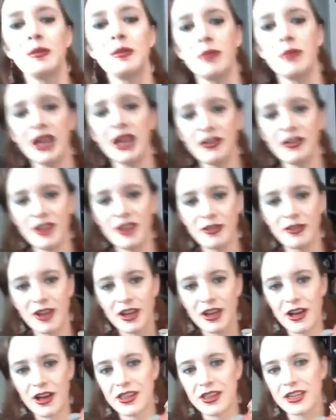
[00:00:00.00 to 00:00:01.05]
my
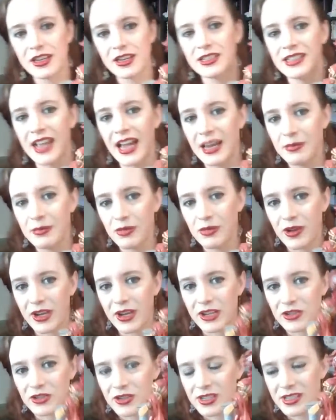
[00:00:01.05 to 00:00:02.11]
favorite gothic sad
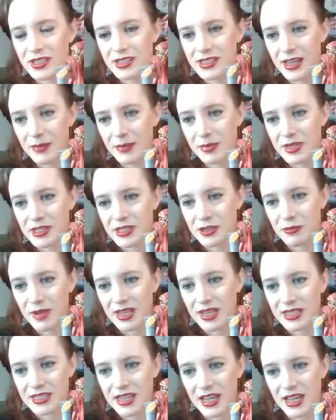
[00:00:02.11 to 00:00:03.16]
boy dresses up as the
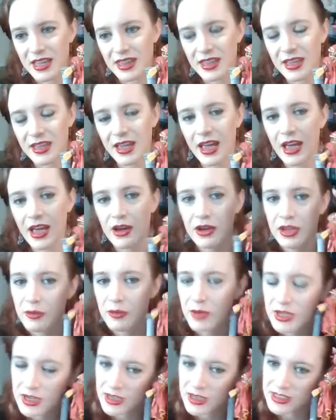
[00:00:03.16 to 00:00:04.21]
Red Death. How
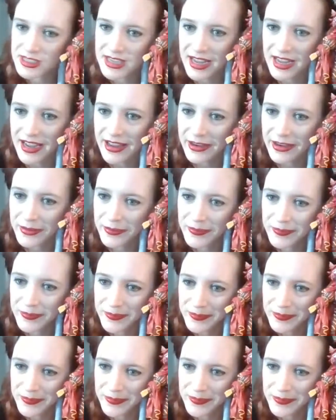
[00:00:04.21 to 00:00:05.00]
can we not stand?